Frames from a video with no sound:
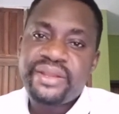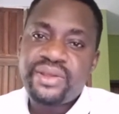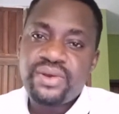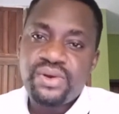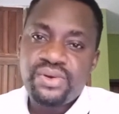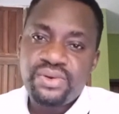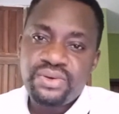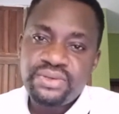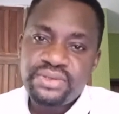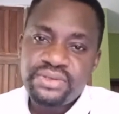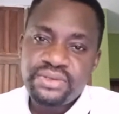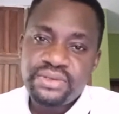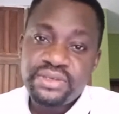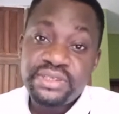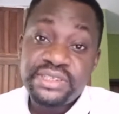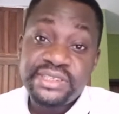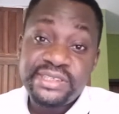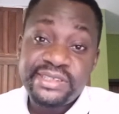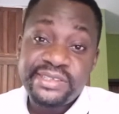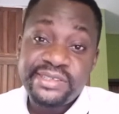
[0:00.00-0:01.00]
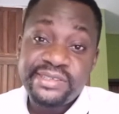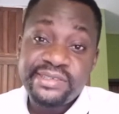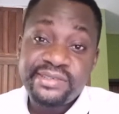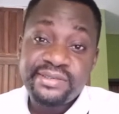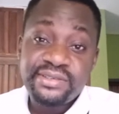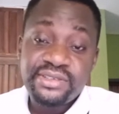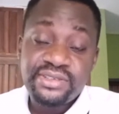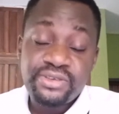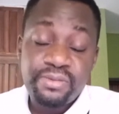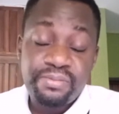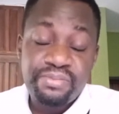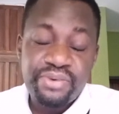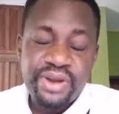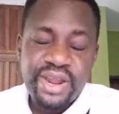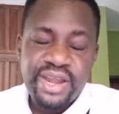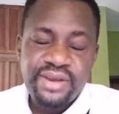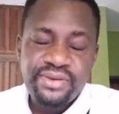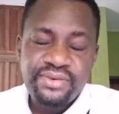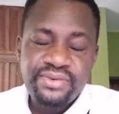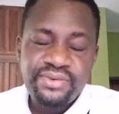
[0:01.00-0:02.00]
the alto, the
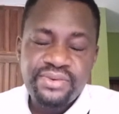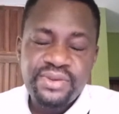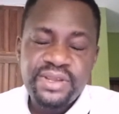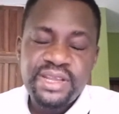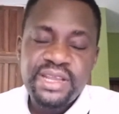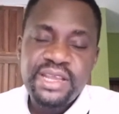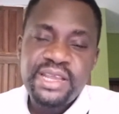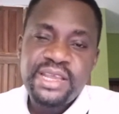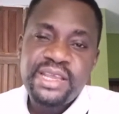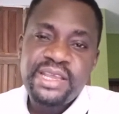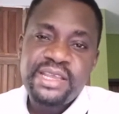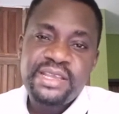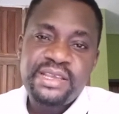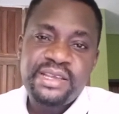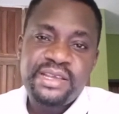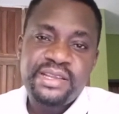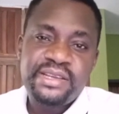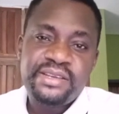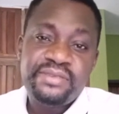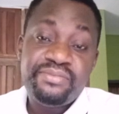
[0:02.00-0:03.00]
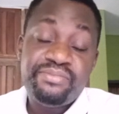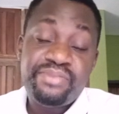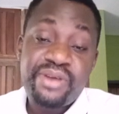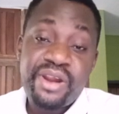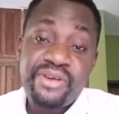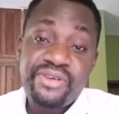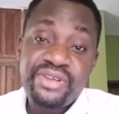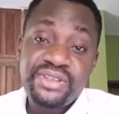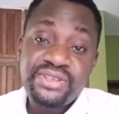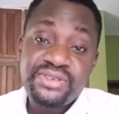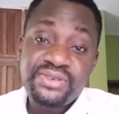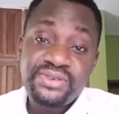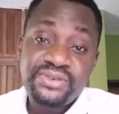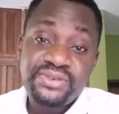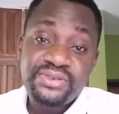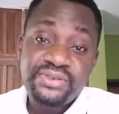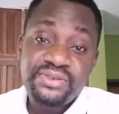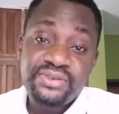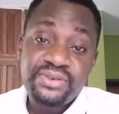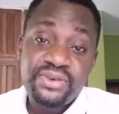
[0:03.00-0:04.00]
soprano, and
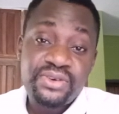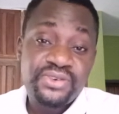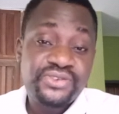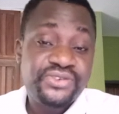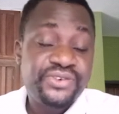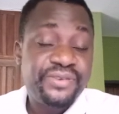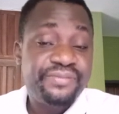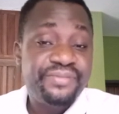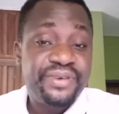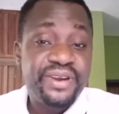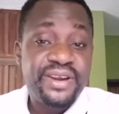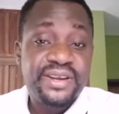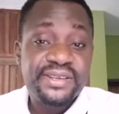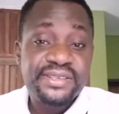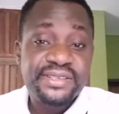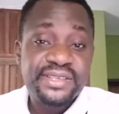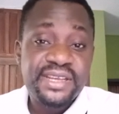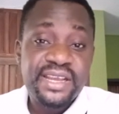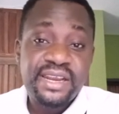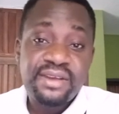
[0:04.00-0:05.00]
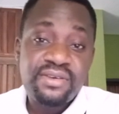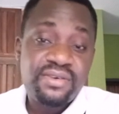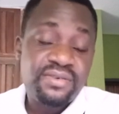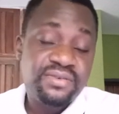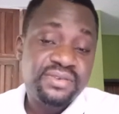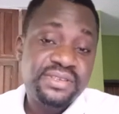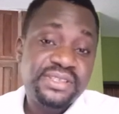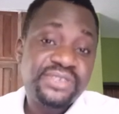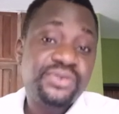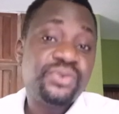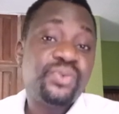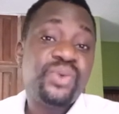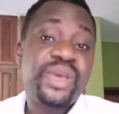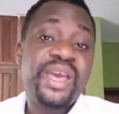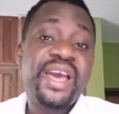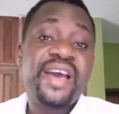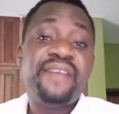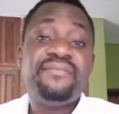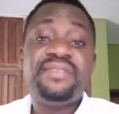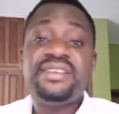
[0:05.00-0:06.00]
baritone, contrabass, and all. So
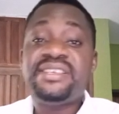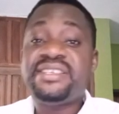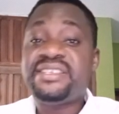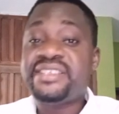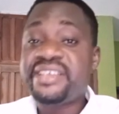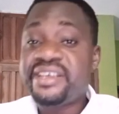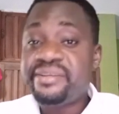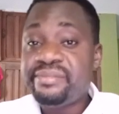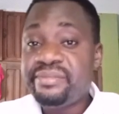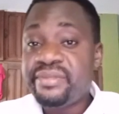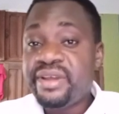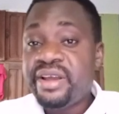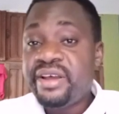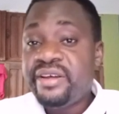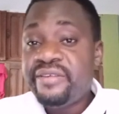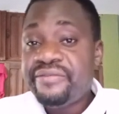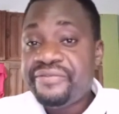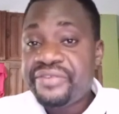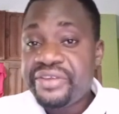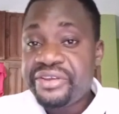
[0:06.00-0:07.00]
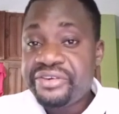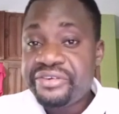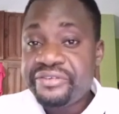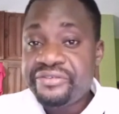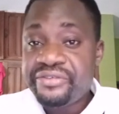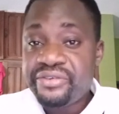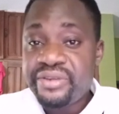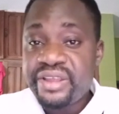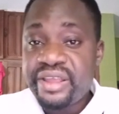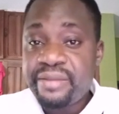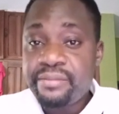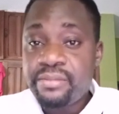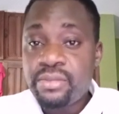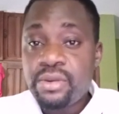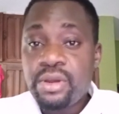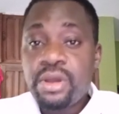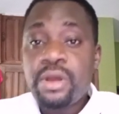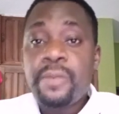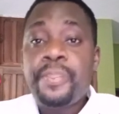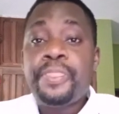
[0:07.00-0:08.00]
we have the same fingering for them.
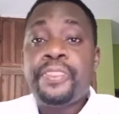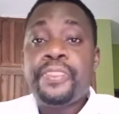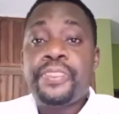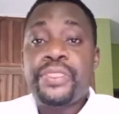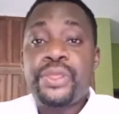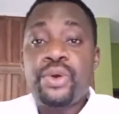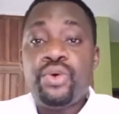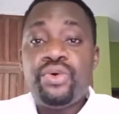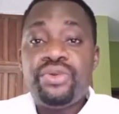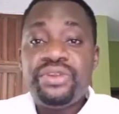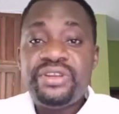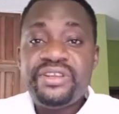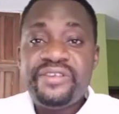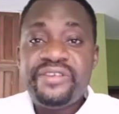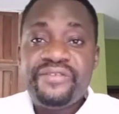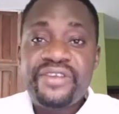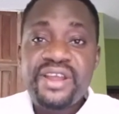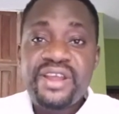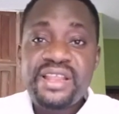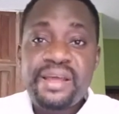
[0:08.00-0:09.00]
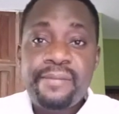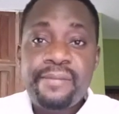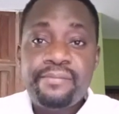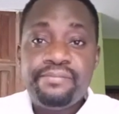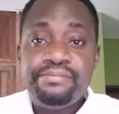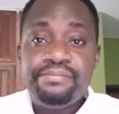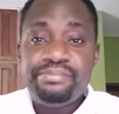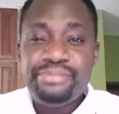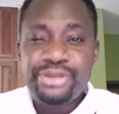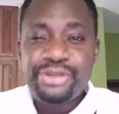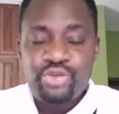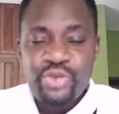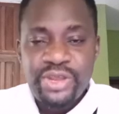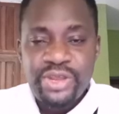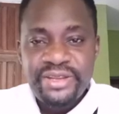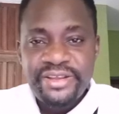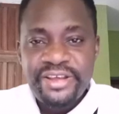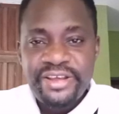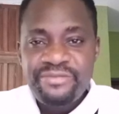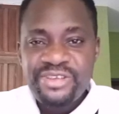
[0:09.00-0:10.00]
The only difference
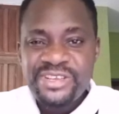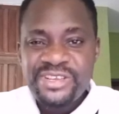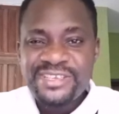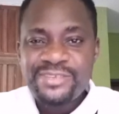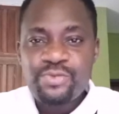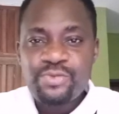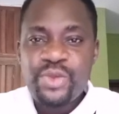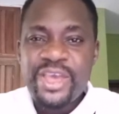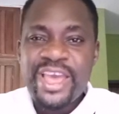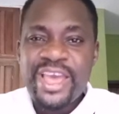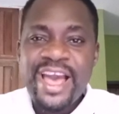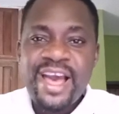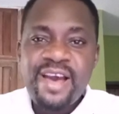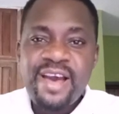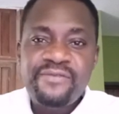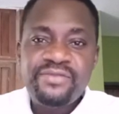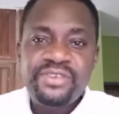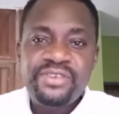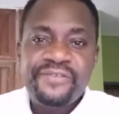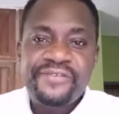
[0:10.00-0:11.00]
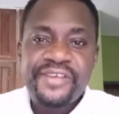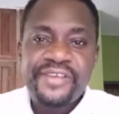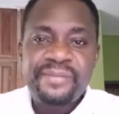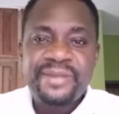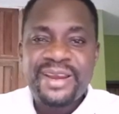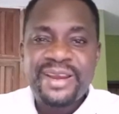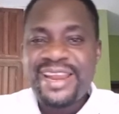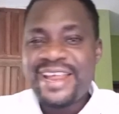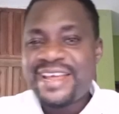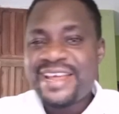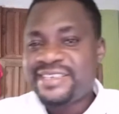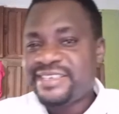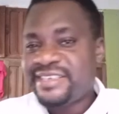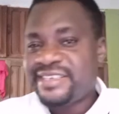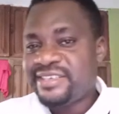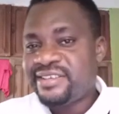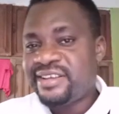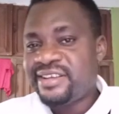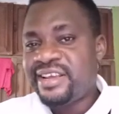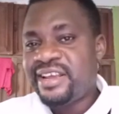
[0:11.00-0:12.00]
between them is we have different
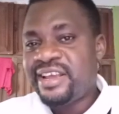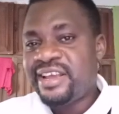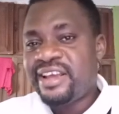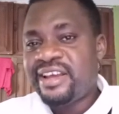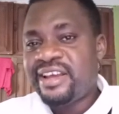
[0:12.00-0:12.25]
classes